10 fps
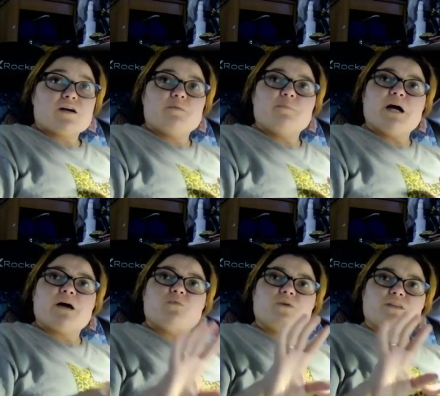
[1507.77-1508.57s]
come
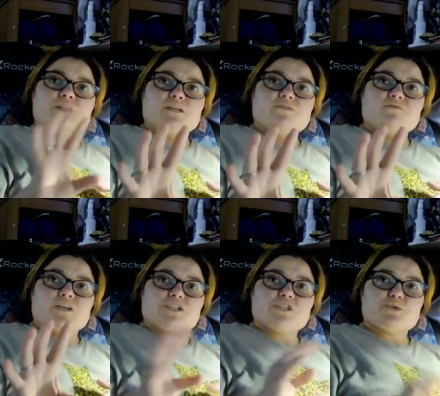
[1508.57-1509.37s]
back with the
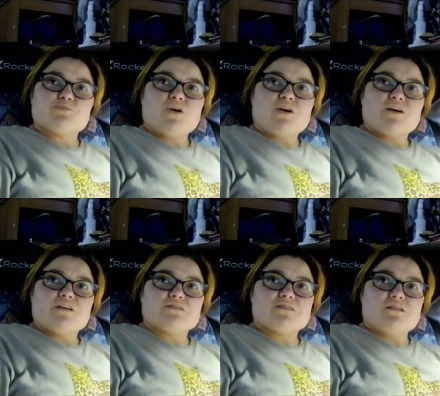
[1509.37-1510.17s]
finished
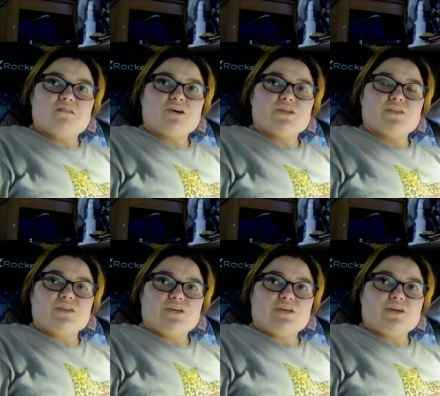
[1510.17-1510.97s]
product on
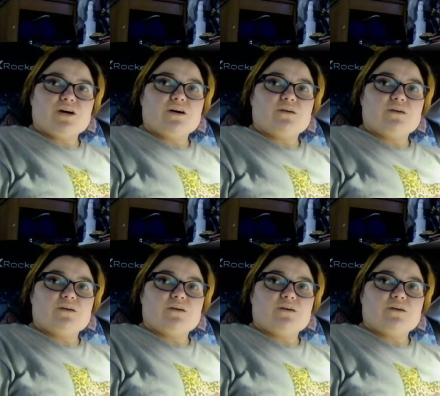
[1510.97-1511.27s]
the